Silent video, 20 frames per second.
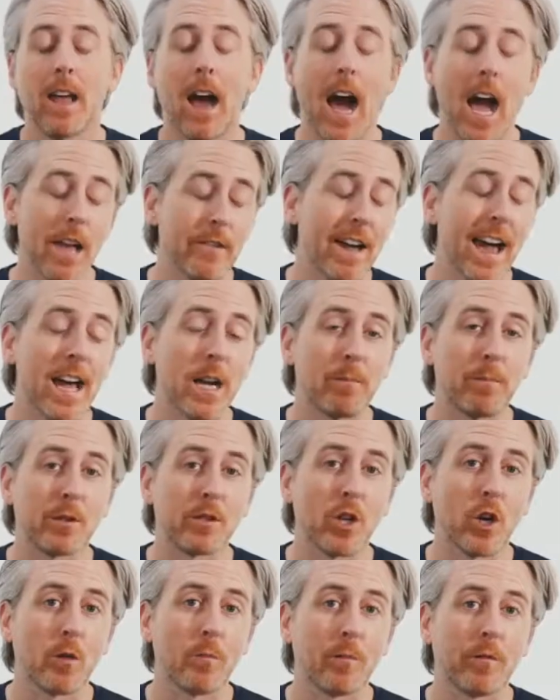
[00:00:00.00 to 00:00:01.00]
I've had a
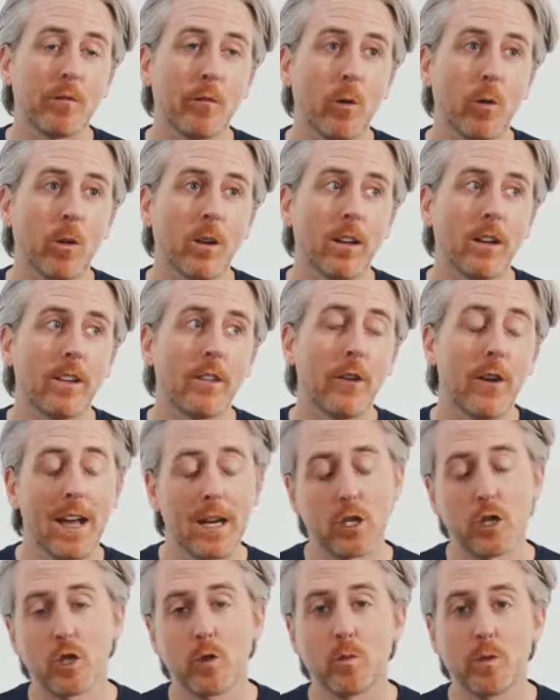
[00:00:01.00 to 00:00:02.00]
pizzone before, they're
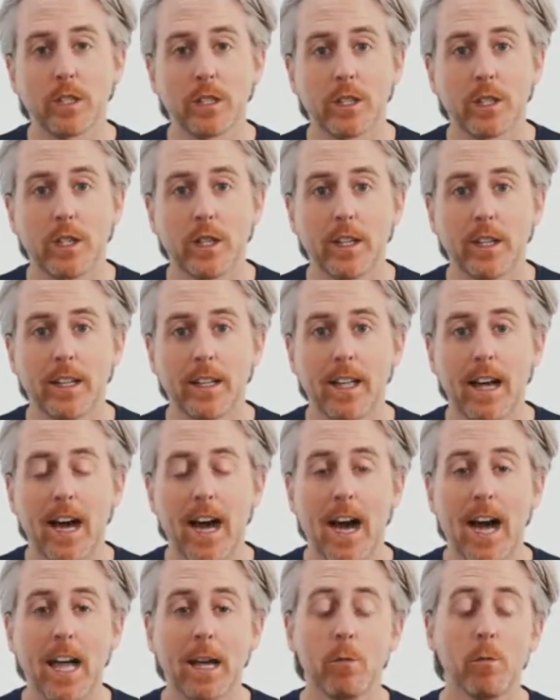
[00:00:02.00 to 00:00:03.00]
actually really good.
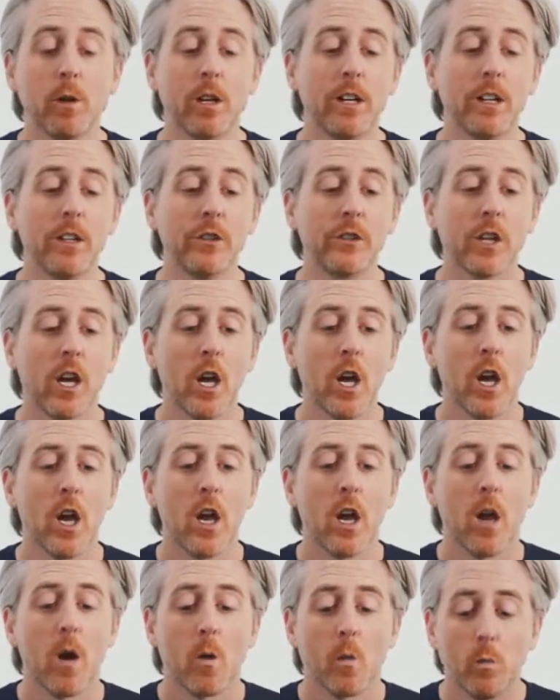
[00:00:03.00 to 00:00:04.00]
I was
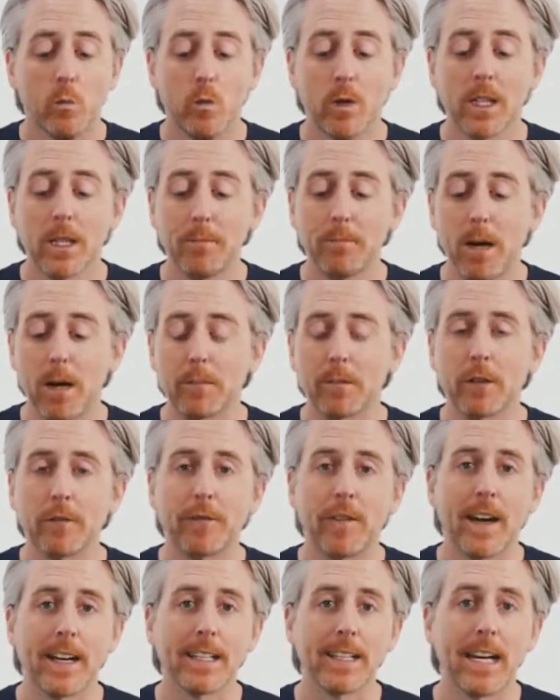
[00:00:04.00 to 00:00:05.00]
really bummed to
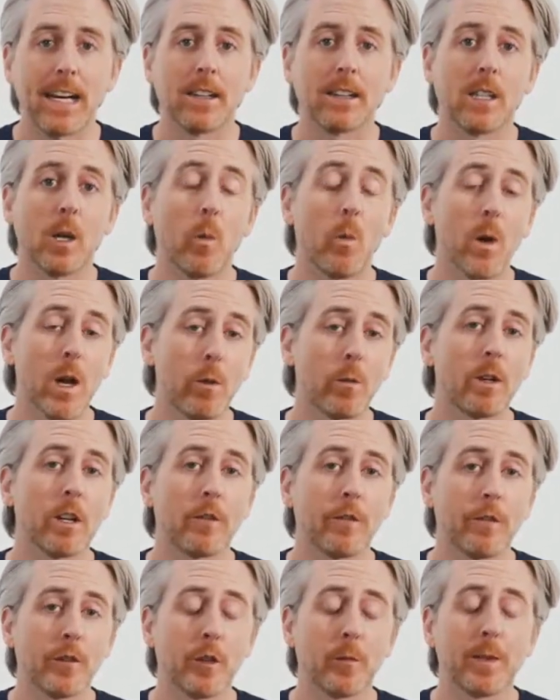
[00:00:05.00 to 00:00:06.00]
find out that where we were
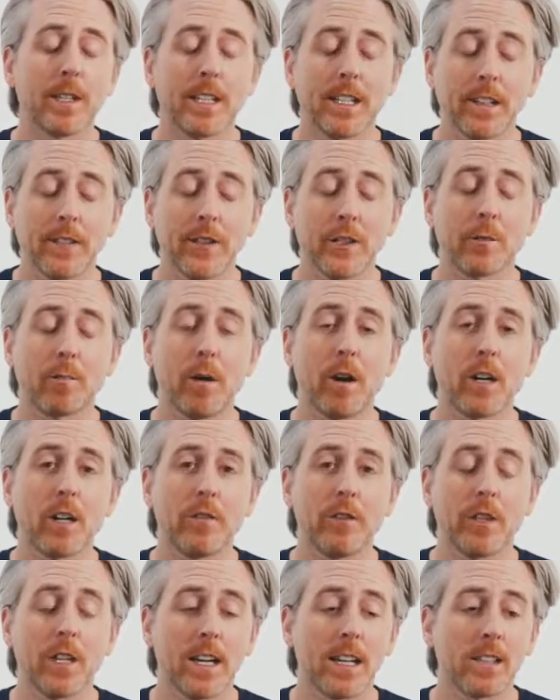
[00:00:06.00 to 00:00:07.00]
filming it in this part of
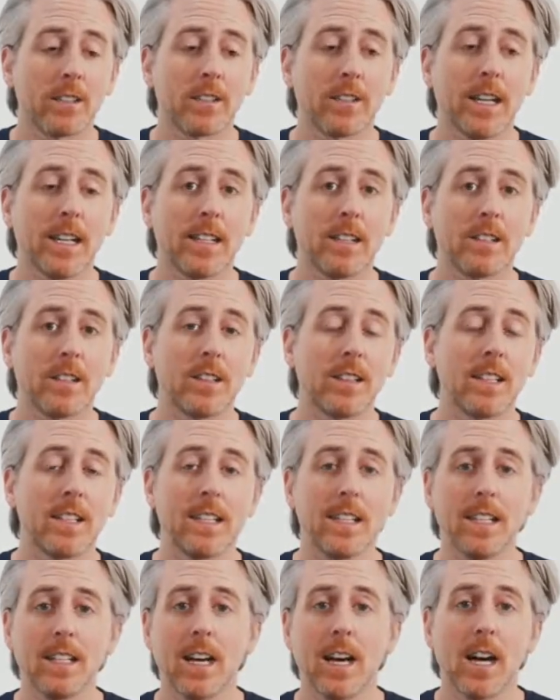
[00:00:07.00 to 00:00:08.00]
the United States,
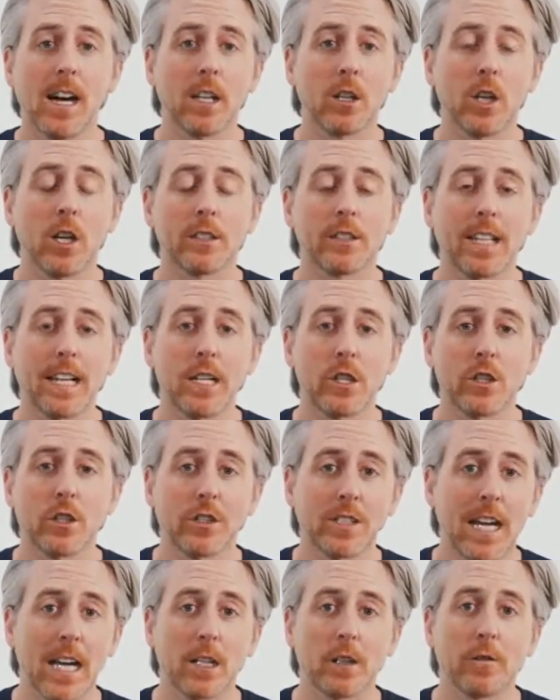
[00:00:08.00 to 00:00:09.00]
the Los Angeles,
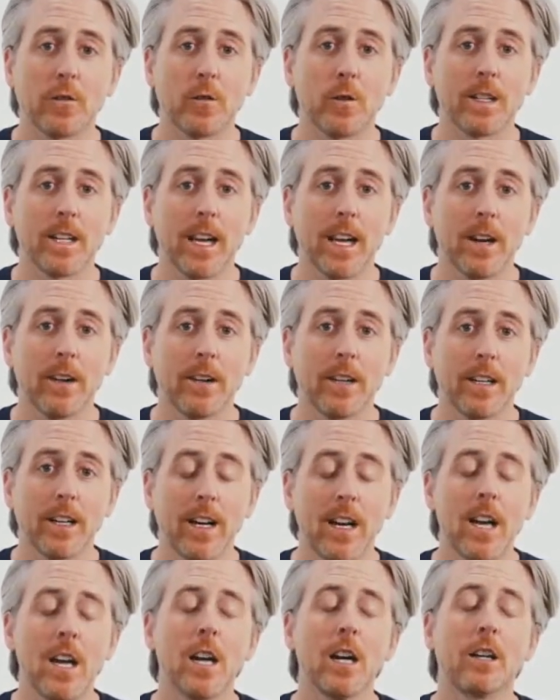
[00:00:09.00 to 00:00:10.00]
California area,
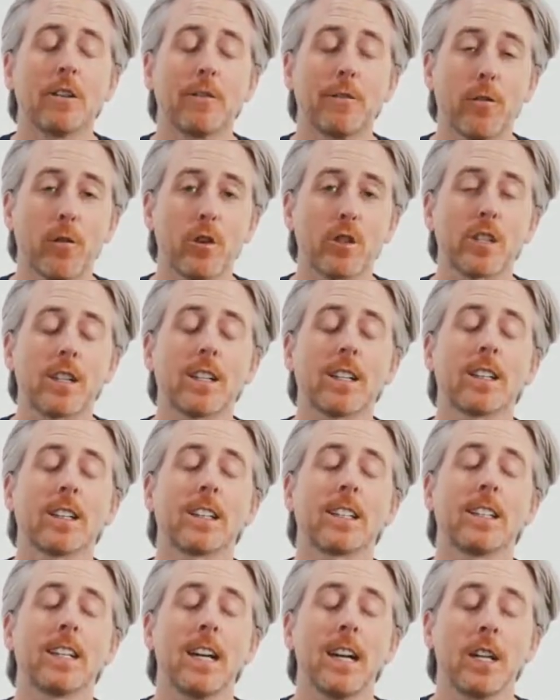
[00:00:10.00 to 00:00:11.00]

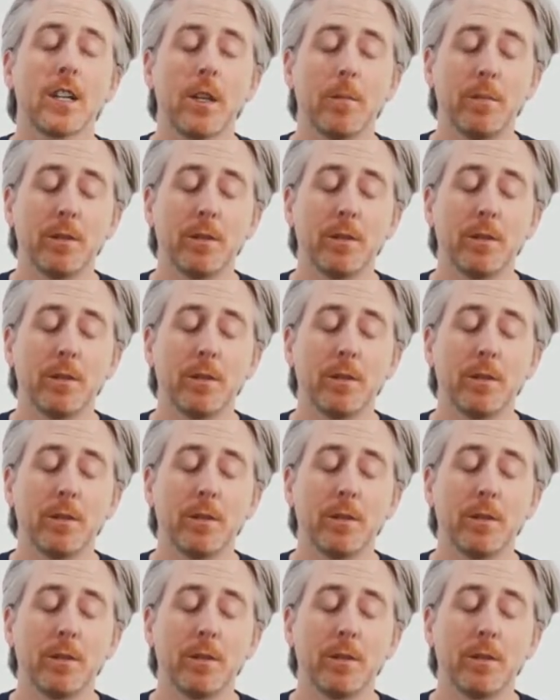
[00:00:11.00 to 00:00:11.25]
unfortunately, the